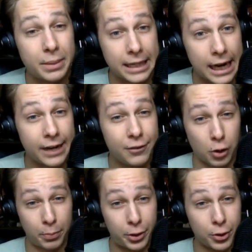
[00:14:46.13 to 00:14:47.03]
be kind of
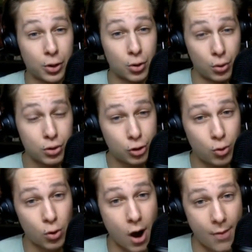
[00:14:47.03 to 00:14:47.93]
your pure goal
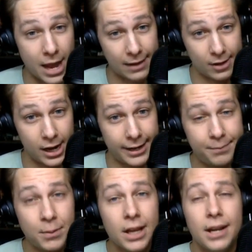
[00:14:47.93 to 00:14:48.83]
scorer on that line,